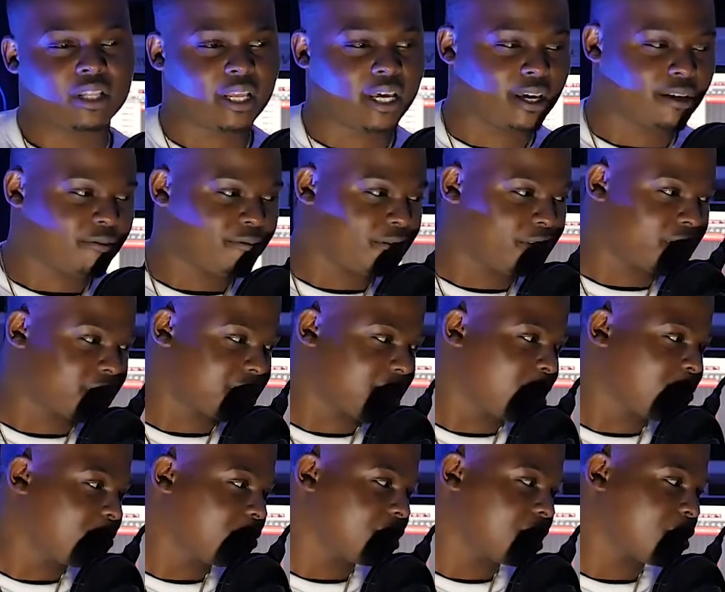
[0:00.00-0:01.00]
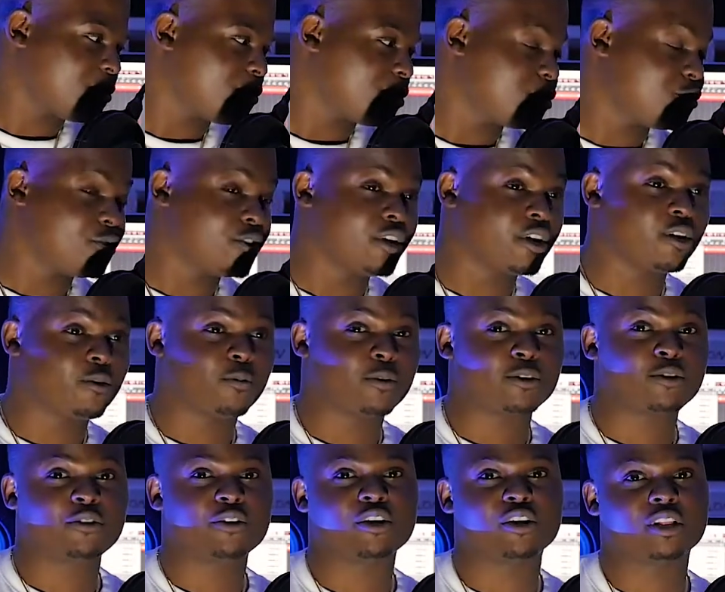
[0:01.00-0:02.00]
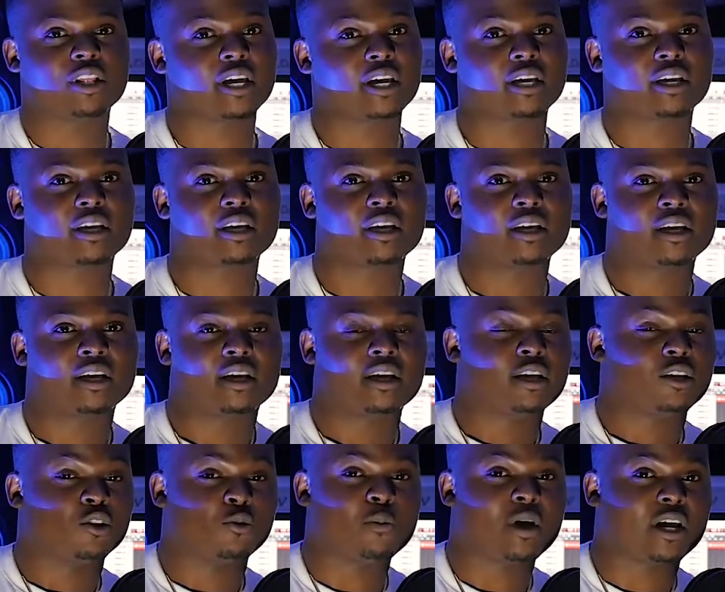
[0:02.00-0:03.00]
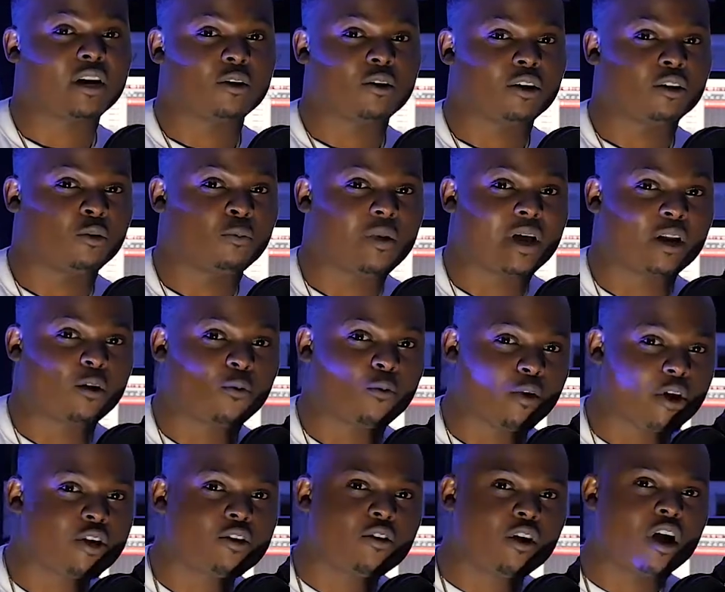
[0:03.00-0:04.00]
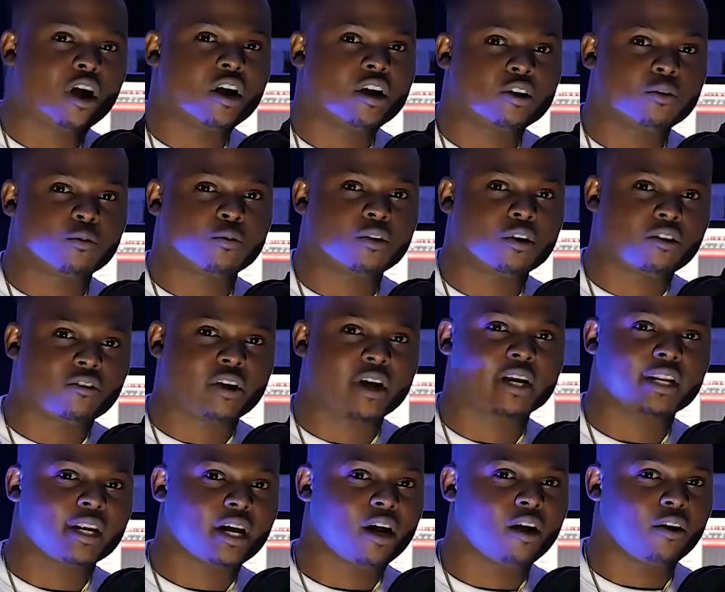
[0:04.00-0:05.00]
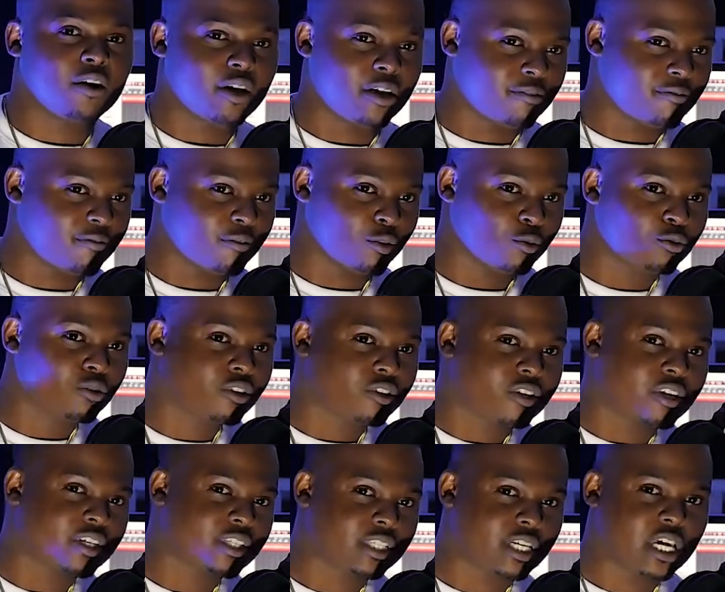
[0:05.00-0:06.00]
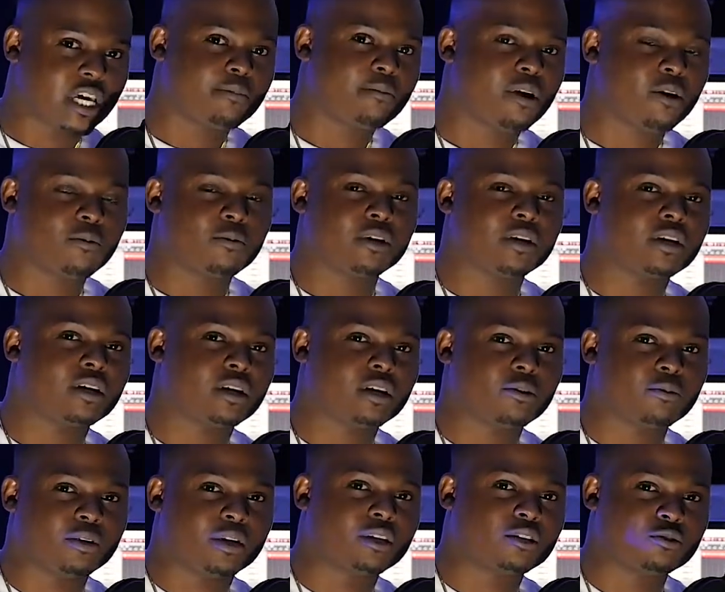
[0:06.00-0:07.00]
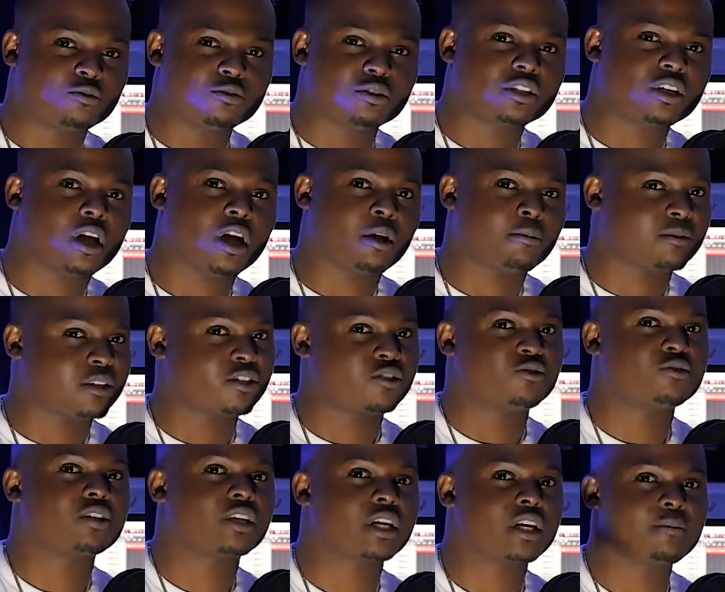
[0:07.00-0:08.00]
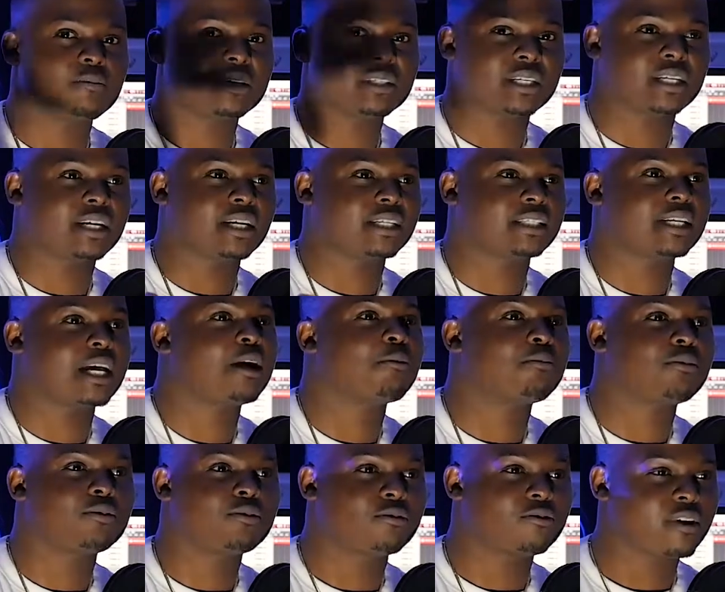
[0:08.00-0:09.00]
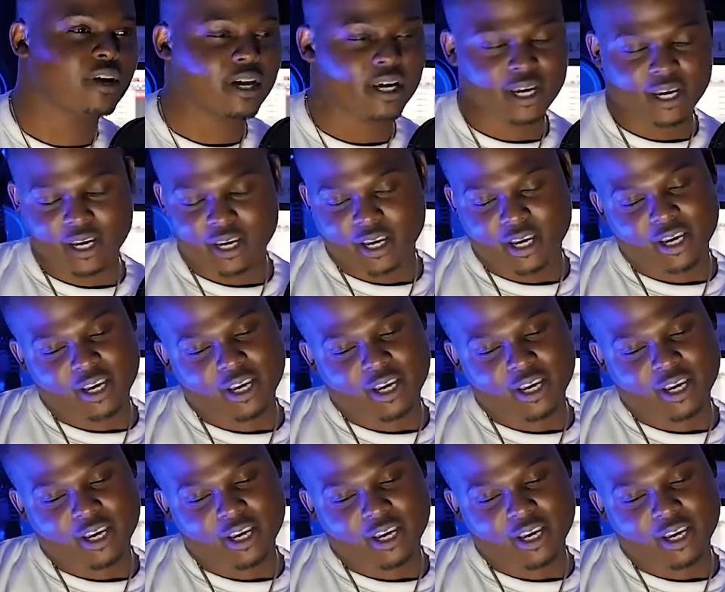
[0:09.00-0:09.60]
Like, for example, like when you hear, when you hear, like, no matter, no matter where you are in the world right now, if Ludacris came out with a, with a new song, I'm just using him as an example, right?